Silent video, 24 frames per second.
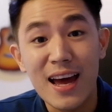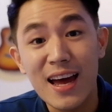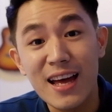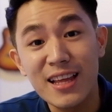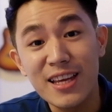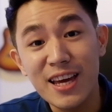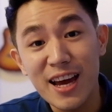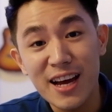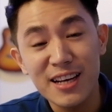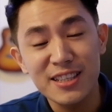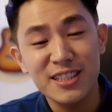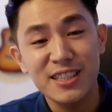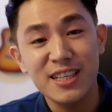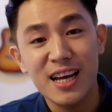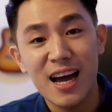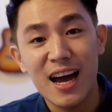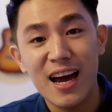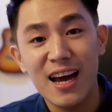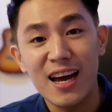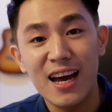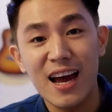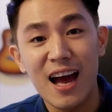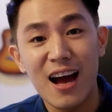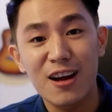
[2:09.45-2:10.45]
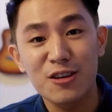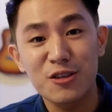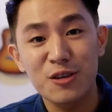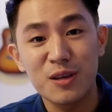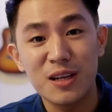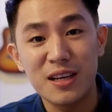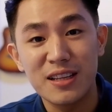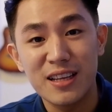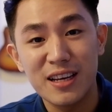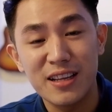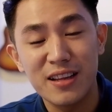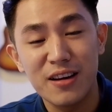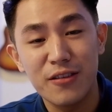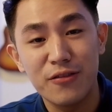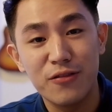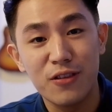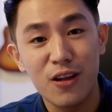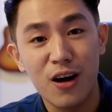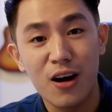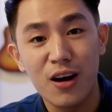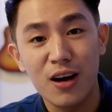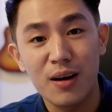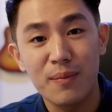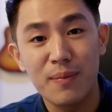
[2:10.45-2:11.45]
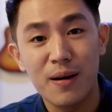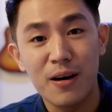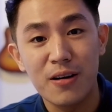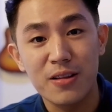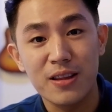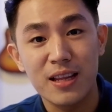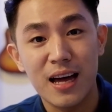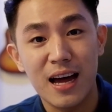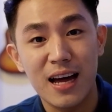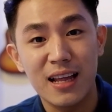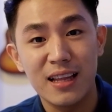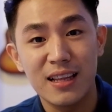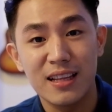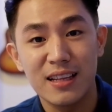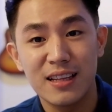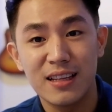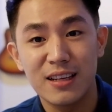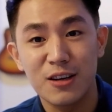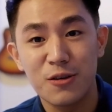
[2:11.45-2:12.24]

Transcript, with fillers: And yes, I actually did a vlog about that.